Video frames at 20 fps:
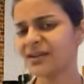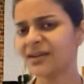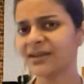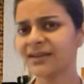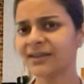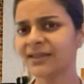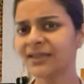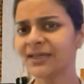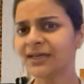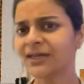
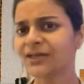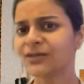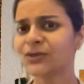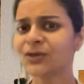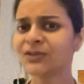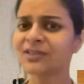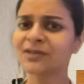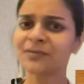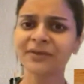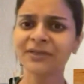I,
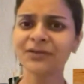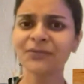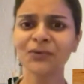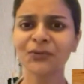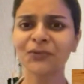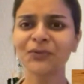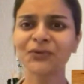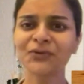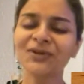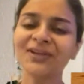Dr. Amin,
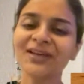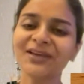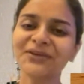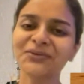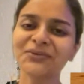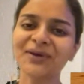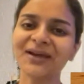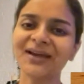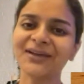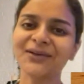what would you like
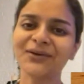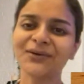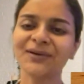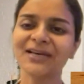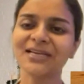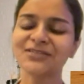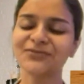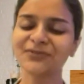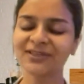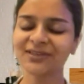to add on
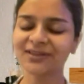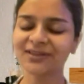as we